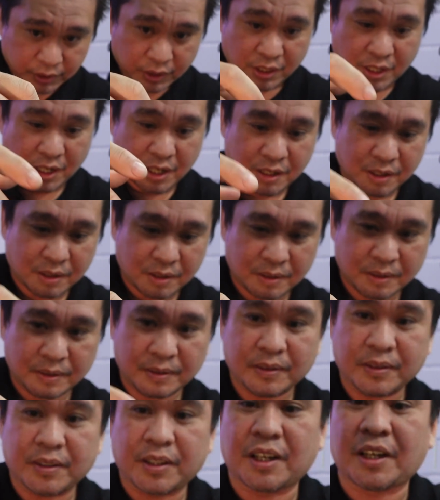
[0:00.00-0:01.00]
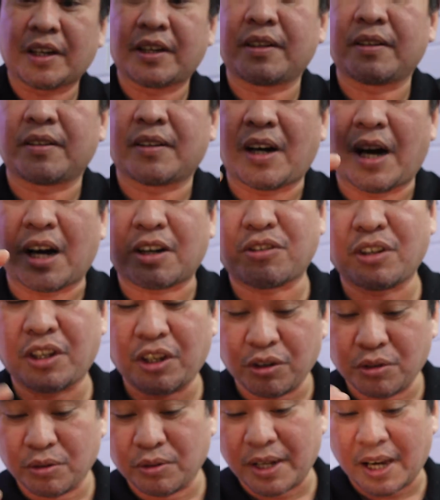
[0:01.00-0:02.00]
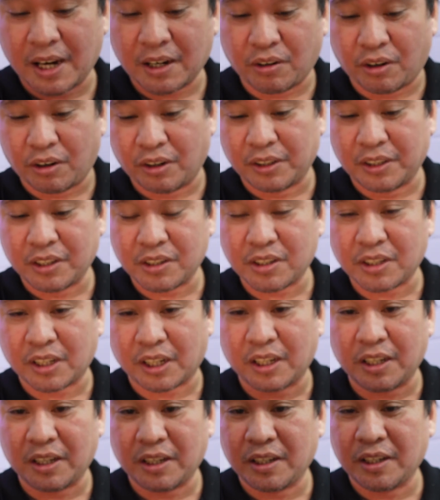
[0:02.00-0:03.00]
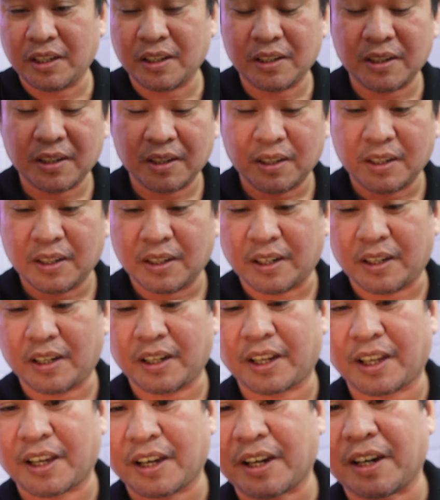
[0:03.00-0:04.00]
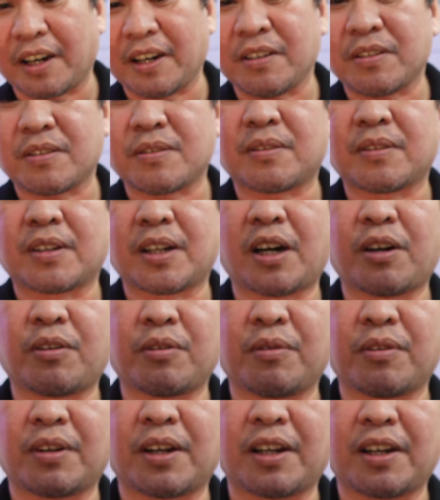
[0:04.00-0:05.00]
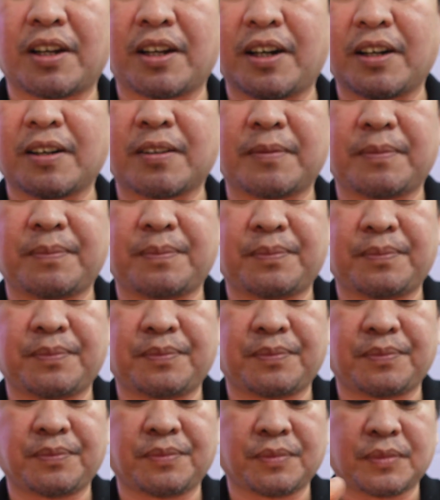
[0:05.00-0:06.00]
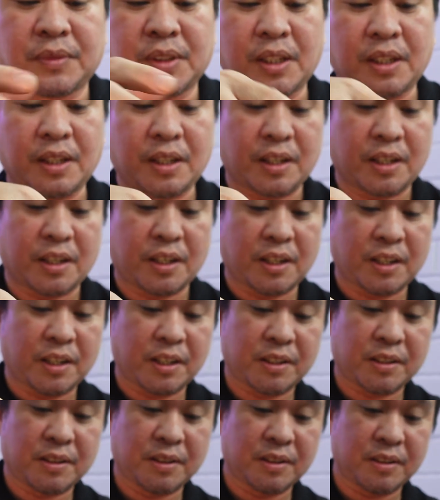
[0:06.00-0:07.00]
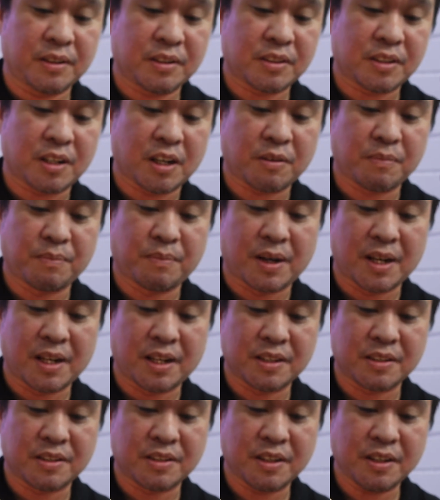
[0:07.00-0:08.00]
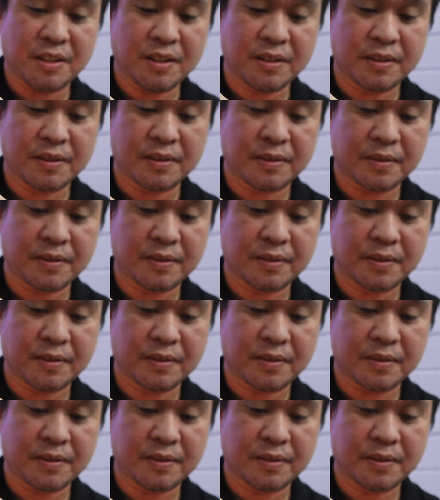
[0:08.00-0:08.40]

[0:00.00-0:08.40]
Lock. Then actually you lock all these three area guys. So now we will unlock and start balancing.